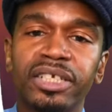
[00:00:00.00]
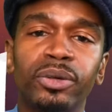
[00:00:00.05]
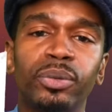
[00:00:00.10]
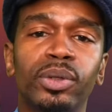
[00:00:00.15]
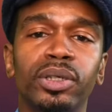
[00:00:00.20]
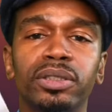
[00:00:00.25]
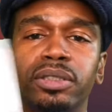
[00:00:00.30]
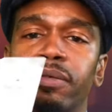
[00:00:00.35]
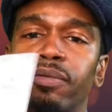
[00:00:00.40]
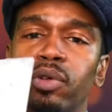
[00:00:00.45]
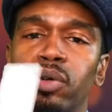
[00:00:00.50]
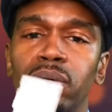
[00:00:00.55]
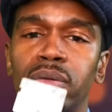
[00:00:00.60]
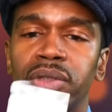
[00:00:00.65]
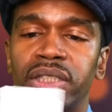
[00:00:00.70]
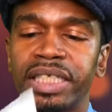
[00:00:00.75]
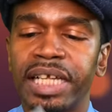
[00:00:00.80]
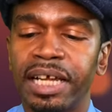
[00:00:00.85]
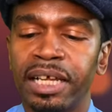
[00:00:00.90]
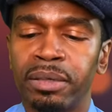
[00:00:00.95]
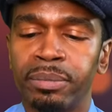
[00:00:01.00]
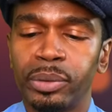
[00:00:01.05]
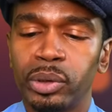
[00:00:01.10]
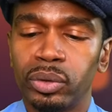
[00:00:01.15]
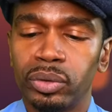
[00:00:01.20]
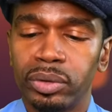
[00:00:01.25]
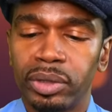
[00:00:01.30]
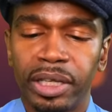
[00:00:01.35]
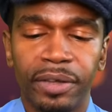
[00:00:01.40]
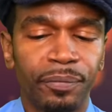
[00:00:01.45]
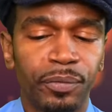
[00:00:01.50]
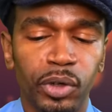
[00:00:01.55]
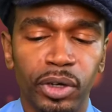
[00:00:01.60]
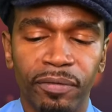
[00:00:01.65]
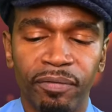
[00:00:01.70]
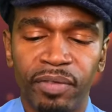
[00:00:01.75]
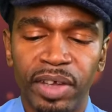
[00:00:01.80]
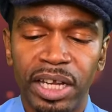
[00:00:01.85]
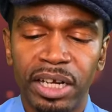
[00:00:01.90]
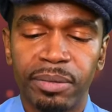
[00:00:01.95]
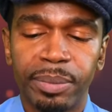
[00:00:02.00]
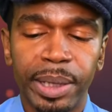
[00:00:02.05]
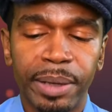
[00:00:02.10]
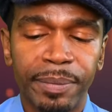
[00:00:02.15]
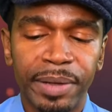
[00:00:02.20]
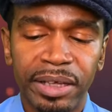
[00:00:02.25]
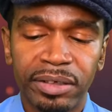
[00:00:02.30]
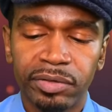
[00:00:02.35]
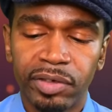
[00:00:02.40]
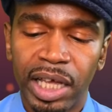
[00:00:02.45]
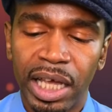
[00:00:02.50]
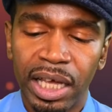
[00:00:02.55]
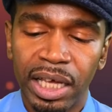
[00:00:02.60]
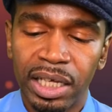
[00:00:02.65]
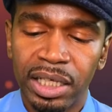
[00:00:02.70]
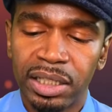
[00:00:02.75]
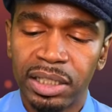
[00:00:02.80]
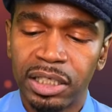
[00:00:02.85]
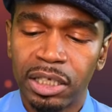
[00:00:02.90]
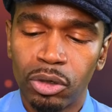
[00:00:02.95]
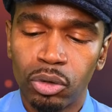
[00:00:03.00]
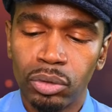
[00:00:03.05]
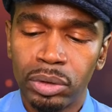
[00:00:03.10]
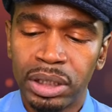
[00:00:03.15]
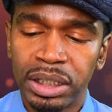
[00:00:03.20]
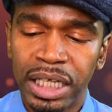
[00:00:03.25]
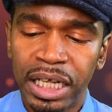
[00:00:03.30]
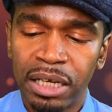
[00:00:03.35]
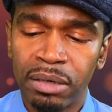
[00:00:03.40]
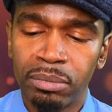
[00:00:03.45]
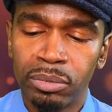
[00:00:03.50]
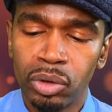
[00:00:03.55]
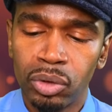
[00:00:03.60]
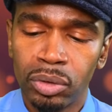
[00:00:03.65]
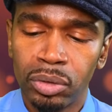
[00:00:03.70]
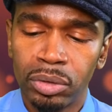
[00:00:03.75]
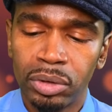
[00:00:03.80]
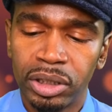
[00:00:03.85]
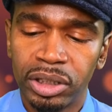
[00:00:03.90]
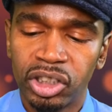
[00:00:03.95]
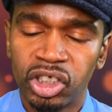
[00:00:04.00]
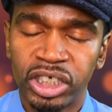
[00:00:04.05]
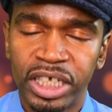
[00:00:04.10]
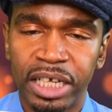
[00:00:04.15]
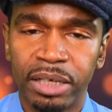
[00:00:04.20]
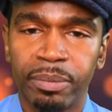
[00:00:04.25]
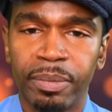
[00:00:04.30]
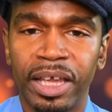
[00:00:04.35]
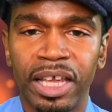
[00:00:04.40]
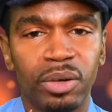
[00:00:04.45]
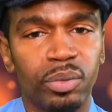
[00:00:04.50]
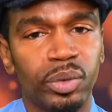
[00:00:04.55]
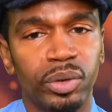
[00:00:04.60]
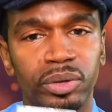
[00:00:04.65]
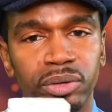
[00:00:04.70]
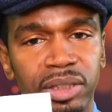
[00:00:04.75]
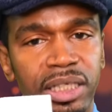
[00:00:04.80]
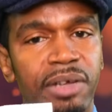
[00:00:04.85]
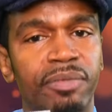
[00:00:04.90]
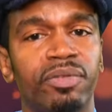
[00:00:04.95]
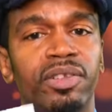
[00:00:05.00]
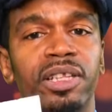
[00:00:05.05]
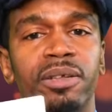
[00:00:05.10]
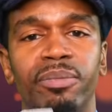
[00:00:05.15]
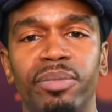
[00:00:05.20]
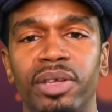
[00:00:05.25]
in a world of Oud Satin Mood. If you're a fan of MFK's Oud Satin Mood, Checkmate will definitely